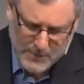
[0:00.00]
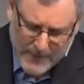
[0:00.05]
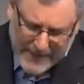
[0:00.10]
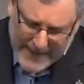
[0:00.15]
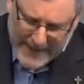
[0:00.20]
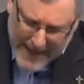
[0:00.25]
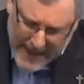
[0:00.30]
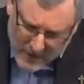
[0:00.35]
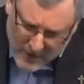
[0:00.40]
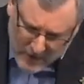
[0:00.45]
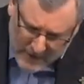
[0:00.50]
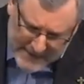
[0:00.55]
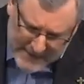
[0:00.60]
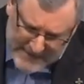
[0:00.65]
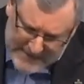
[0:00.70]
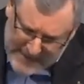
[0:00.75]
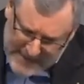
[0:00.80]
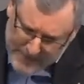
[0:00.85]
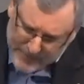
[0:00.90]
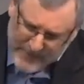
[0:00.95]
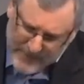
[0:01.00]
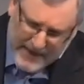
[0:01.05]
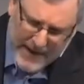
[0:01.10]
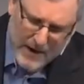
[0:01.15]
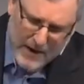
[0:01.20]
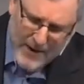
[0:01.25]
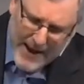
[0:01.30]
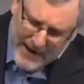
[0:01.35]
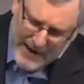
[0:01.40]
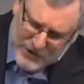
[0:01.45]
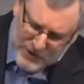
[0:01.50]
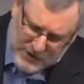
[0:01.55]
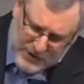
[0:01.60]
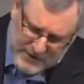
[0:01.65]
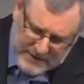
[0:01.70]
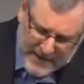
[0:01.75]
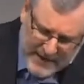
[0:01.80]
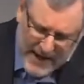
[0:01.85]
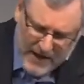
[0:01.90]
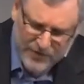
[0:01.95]
we cannot accept that our
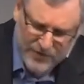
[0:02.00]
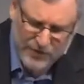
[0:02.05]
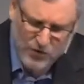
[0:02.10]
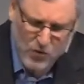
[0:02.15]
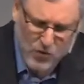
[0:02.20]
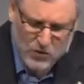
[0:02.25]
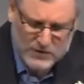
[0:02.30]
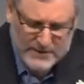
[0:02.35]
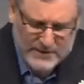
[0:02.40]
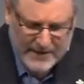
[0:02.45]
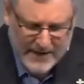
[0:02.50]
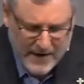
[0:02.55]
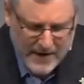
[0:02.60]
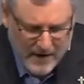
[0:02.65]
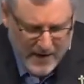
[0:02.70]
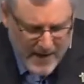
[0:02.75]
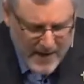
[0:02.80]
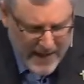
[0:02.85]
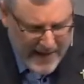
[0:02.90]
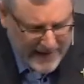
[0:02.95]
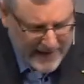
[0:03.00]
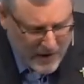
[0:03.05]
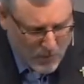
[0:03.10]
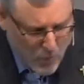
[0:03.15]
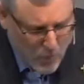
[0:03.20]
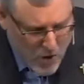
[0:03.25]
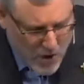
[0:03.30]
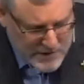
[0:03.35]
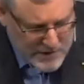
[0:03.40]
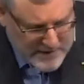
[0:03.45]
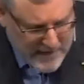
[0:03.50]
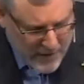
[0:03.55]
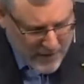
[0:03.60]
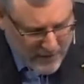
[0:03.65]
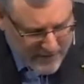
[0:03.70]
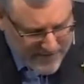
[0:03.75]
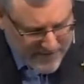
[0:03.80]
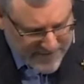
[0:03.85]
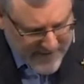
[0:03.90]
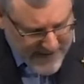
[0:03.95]
actions and our thoughts and our words are
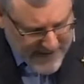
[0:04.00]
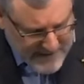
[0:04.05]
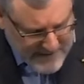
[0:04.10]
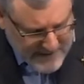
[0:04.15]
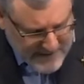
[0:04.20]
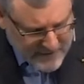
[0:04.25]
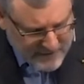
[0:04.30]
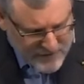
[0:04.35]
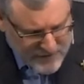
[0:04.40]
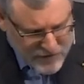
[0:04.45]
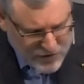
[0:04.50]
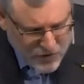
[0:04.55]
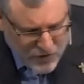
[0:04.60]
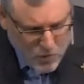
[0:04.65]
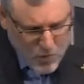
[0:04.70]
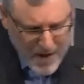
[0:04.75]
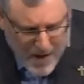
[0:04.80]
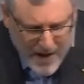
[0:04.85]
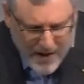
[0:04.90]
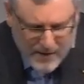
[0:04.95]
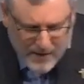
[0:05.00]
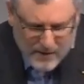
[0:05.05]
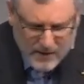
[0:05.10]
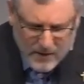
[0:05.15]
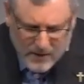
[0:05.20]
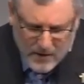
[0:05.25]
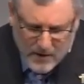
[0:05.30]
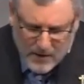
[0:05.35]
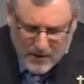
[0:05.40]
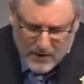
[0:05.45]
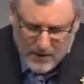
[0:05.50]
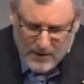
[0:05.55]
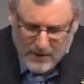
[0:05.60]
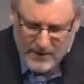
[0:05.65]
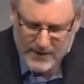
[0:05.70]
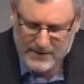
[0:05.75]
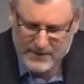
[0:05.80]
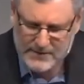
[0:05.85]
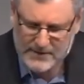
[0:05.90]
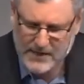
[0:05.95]
offensive to the one
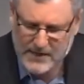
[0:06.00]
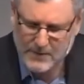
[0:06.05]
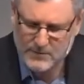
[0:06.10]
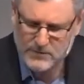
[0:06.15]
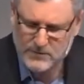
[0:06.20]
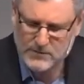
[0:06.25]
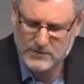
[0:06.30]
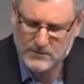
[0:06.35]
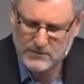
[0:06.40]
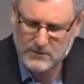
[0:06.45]
he has come